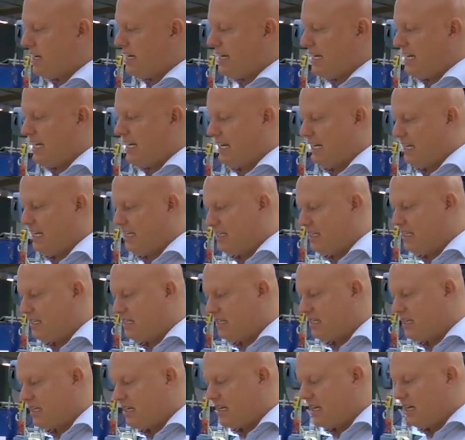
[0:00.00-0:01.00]

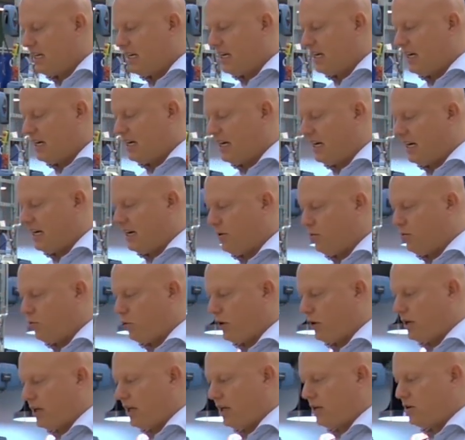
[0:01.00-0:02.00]
needs uh,
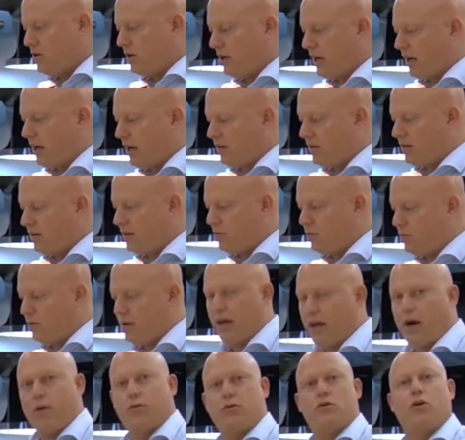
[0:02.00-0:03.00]
working together
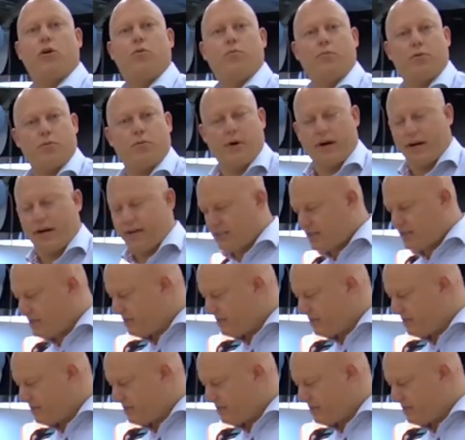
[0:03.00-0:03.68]
without compromise.